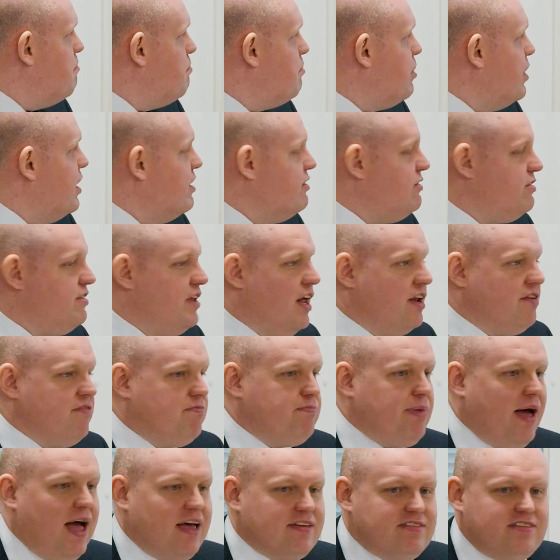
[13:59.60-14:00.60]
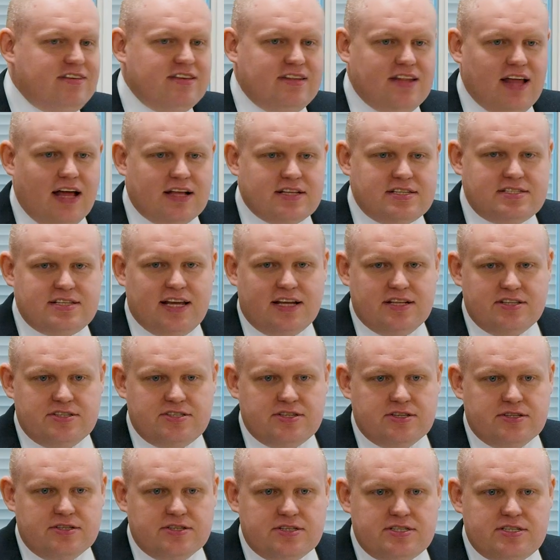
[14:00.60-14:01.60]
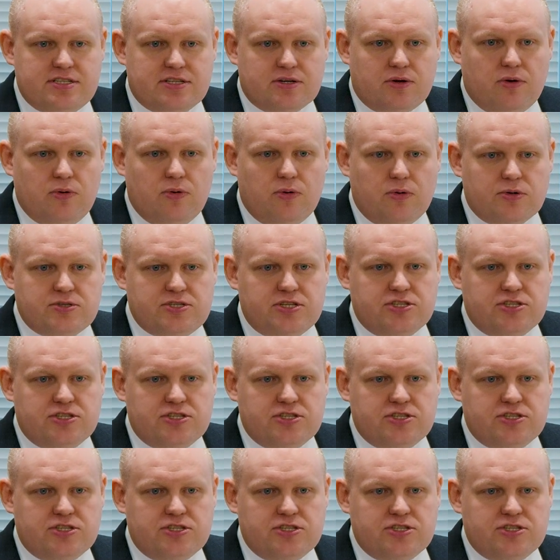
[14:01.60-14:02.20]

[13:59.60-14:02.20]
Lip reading: But instead of passing that sentence, the court